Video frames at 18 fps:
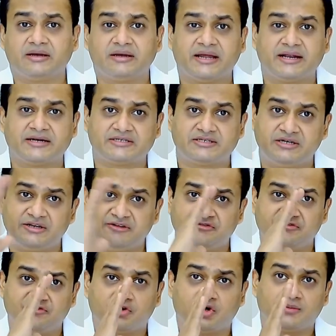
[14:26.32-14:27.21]
gets
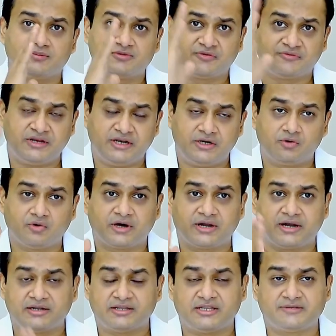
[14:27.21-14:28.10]
deformed, so we need to
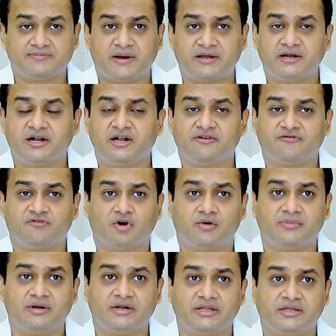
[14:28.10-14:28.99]
correct the spinal
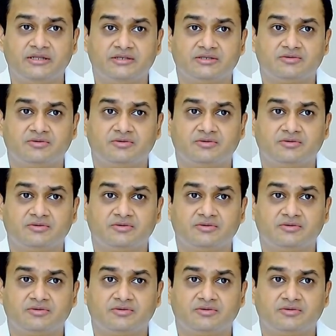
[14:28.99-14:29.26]
deformities.